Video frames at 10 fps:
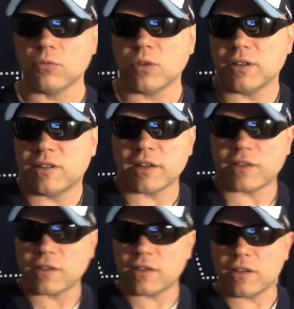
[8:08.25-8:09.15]
won
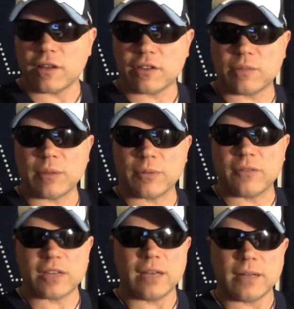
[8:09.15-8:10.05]
tickets to the September
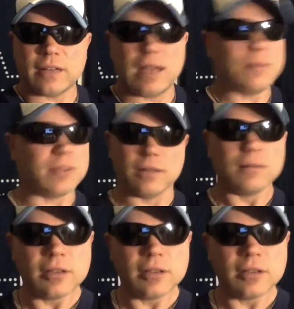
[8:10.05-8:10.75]
11th game against Hamilton.